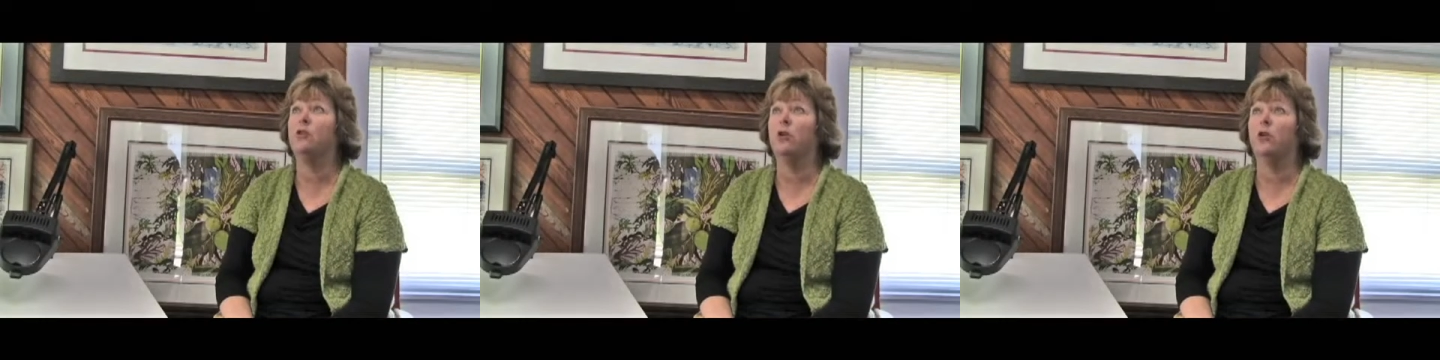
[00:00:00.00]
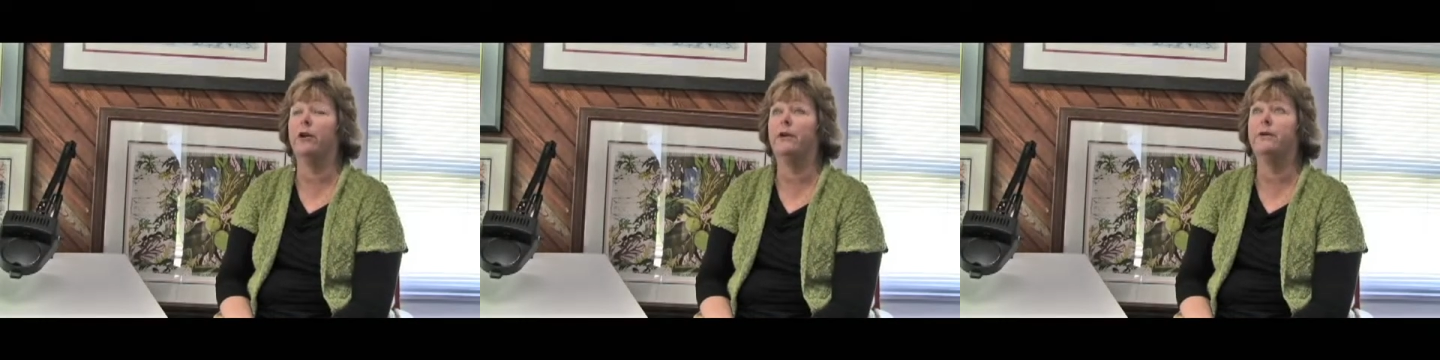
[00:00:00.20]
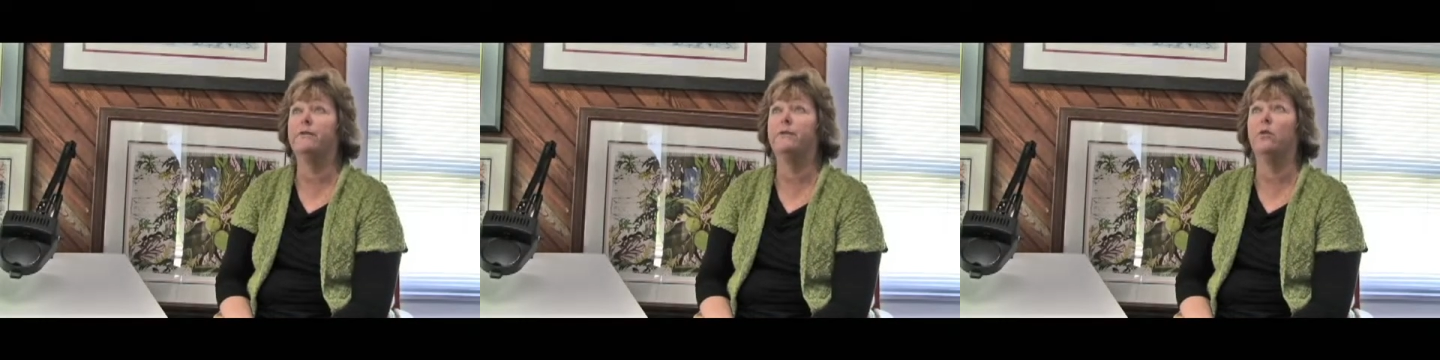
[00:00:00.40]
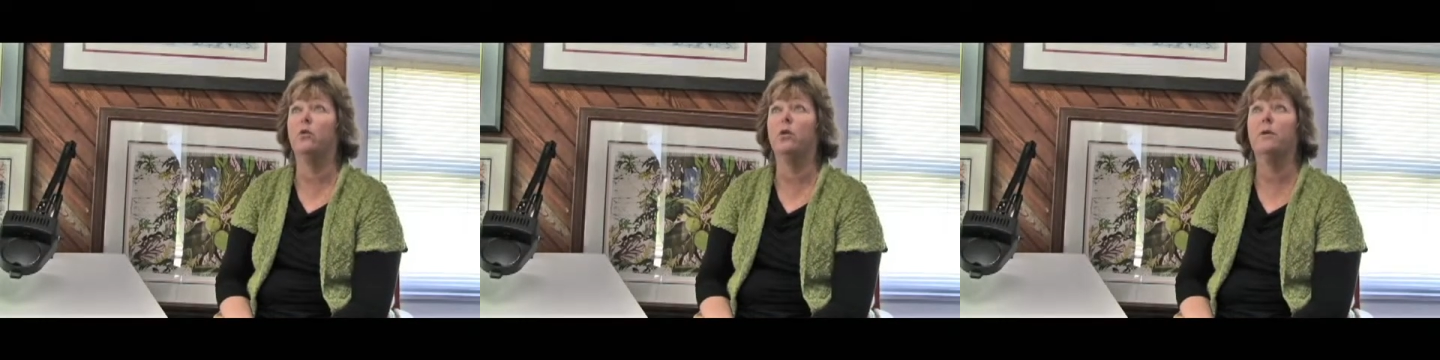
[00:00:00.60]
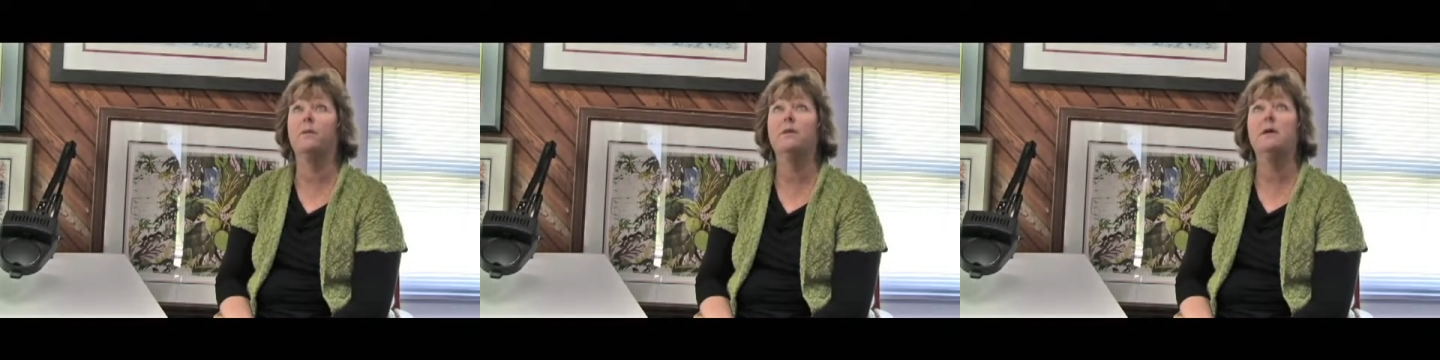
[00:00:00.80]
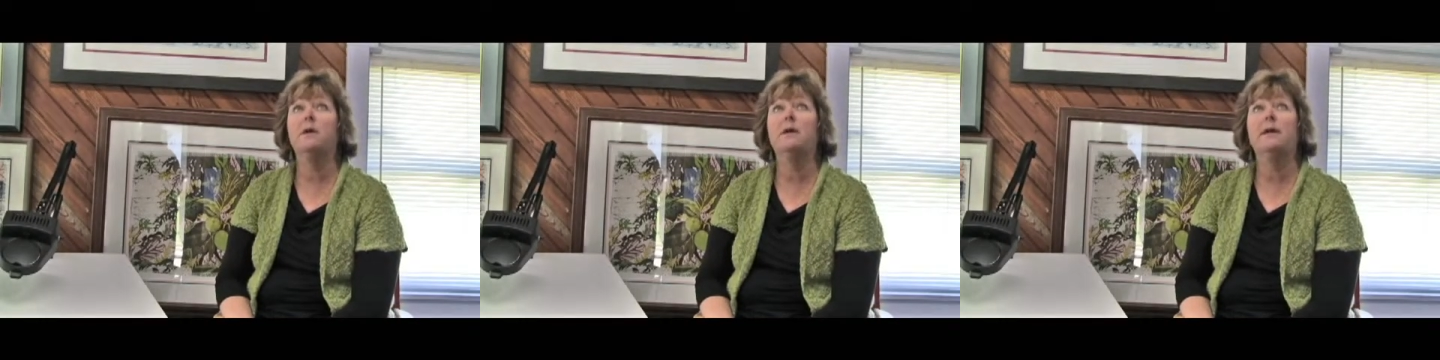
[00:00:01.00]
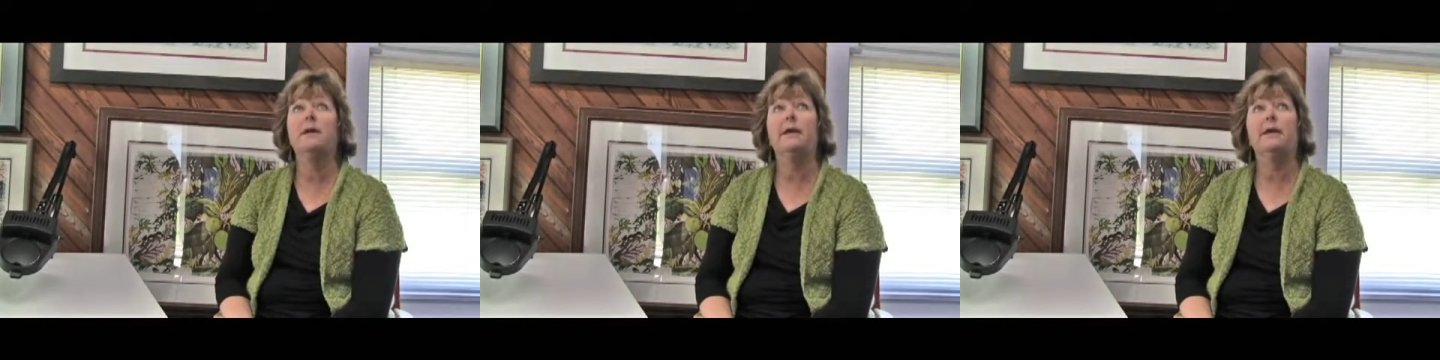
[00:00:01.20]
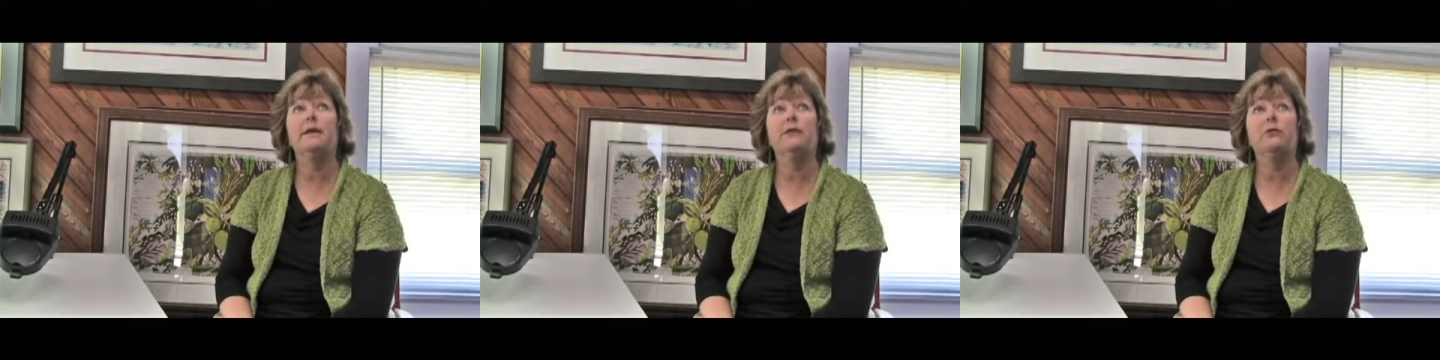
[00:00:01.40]
art form.
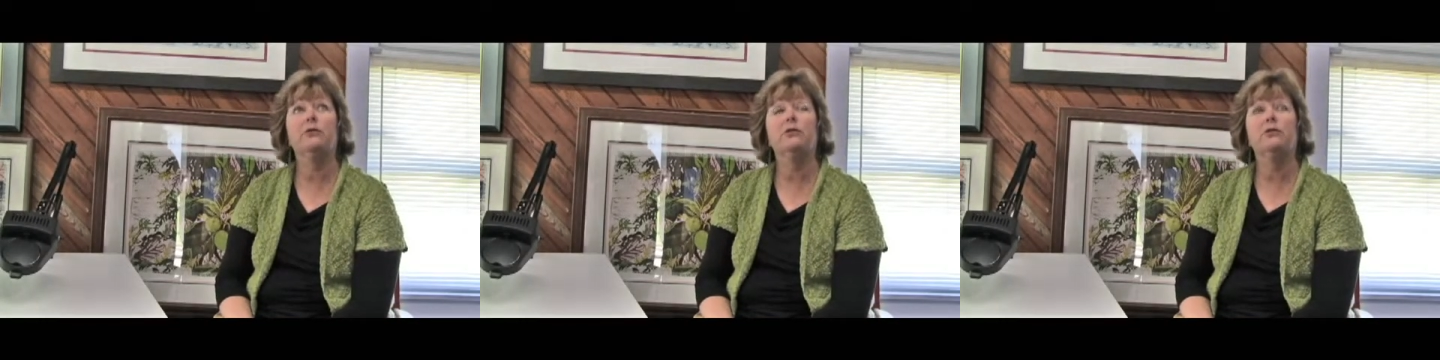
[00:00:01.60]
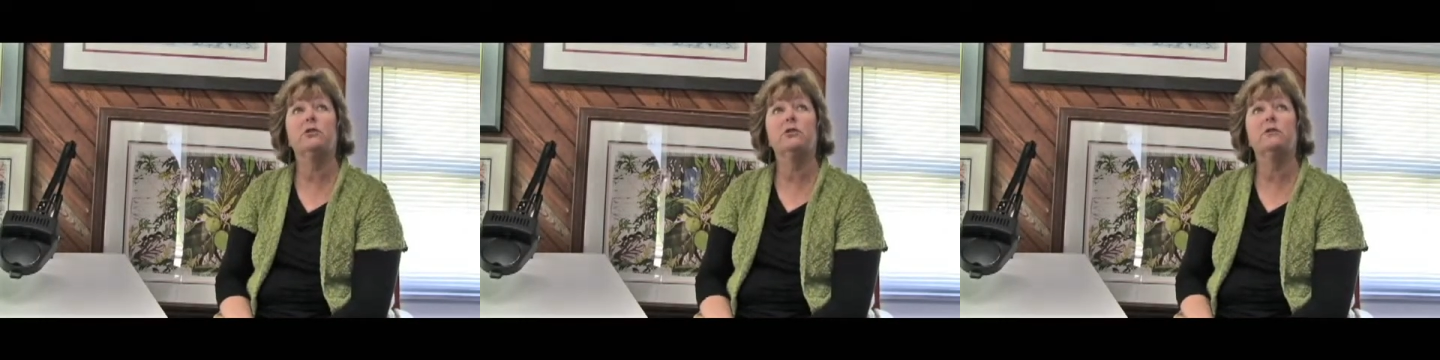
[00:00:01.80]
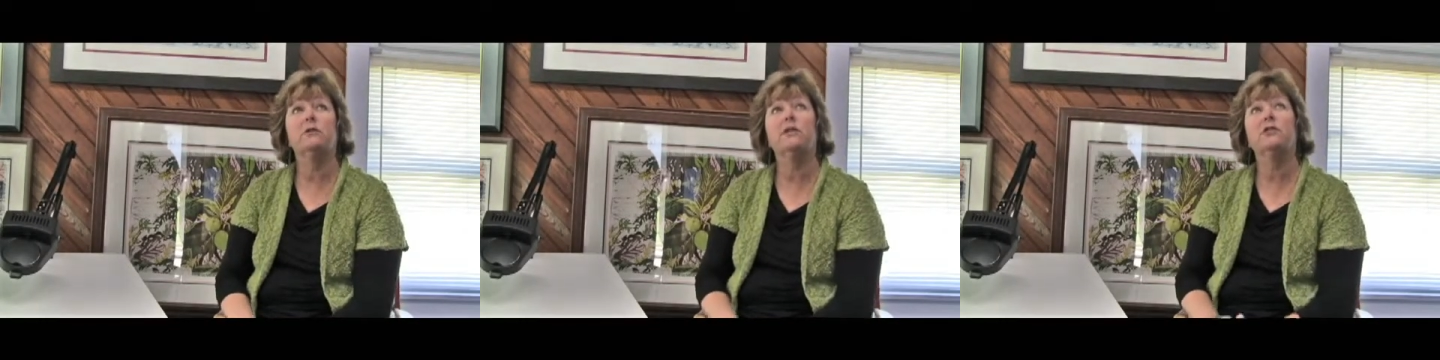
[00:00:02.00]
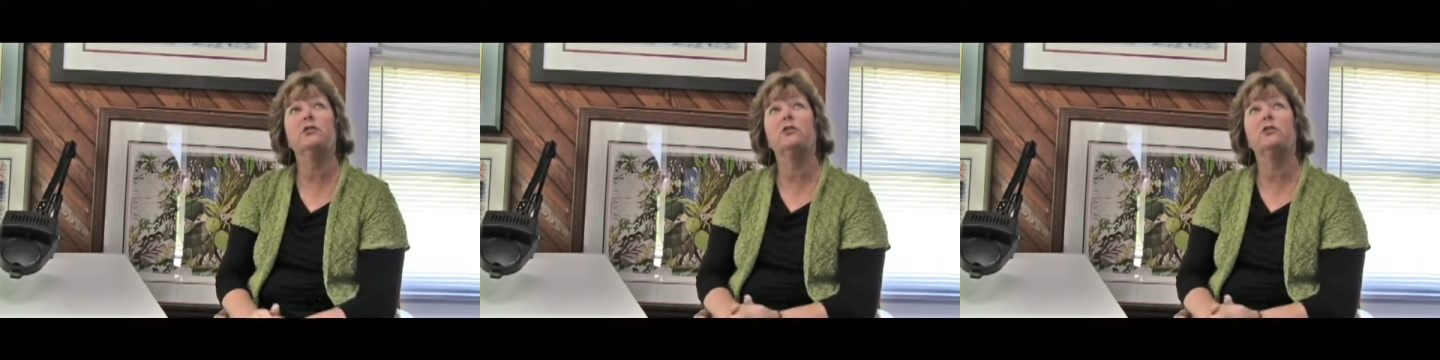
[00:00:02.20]
It